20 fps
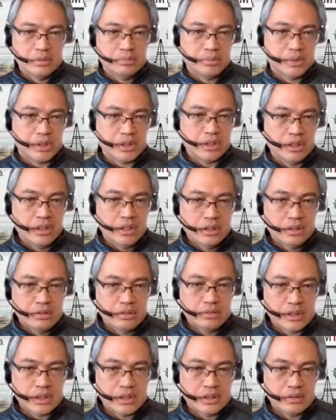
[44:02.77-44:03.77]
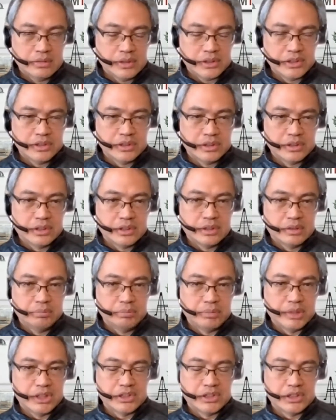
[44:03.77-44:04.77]
But what's your
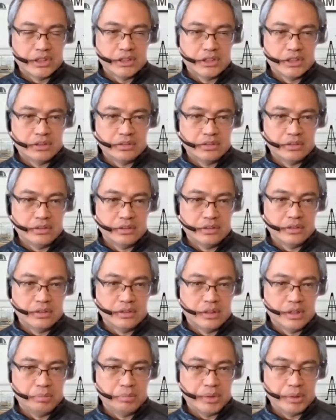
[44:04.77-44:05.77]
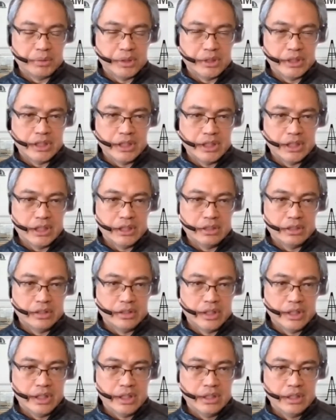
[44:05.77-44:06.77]
message to people in
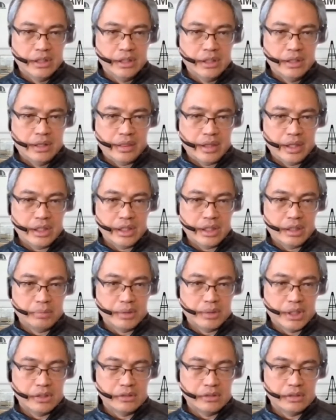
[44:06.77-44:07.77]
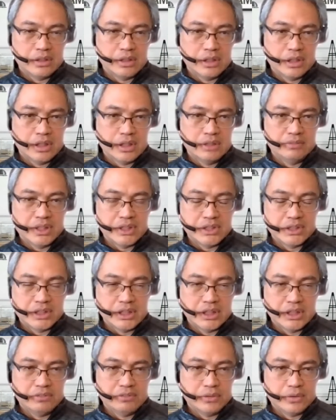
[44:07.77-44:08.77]
Illinois thinking about
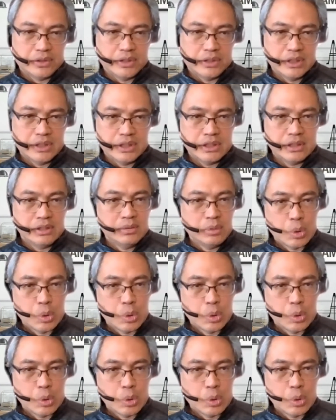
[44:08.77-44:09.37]
investing in Florida?